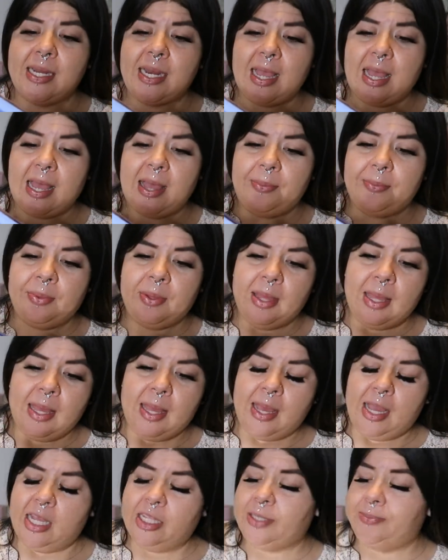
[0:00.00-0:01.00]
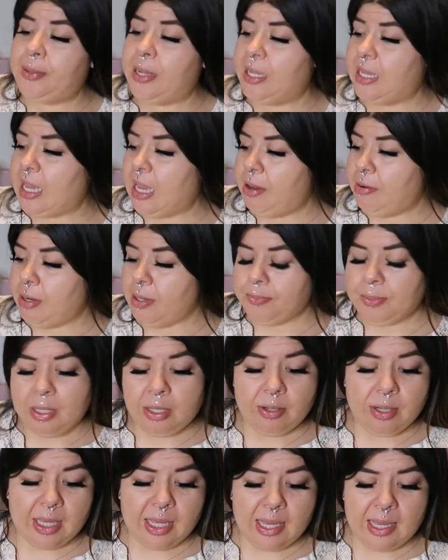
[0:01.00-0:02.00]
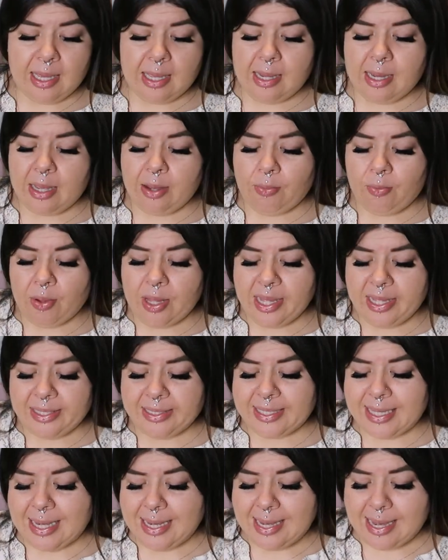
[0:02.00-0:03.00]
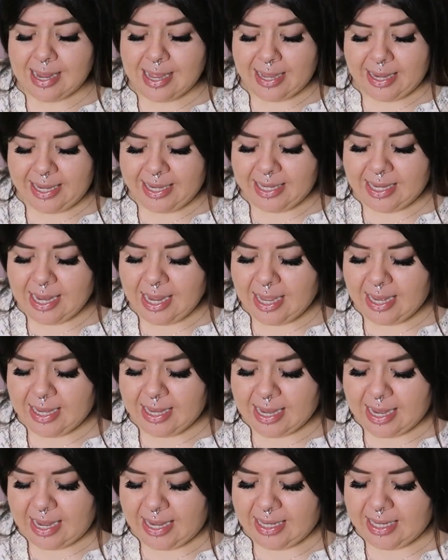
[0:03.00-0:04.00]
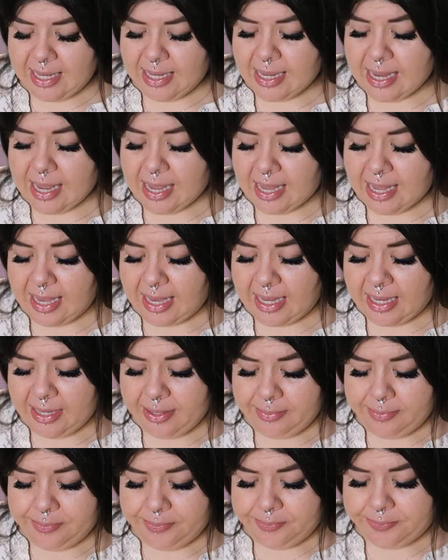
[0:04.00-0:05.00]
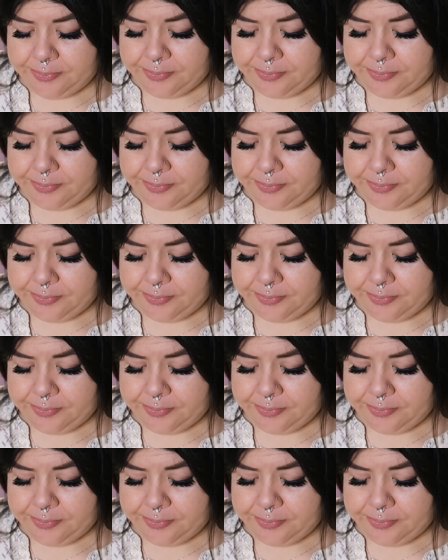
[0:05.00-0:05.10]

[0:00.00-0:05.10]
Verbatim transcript: it up. It's by Cara Beauty, and it was nine ninety-nine.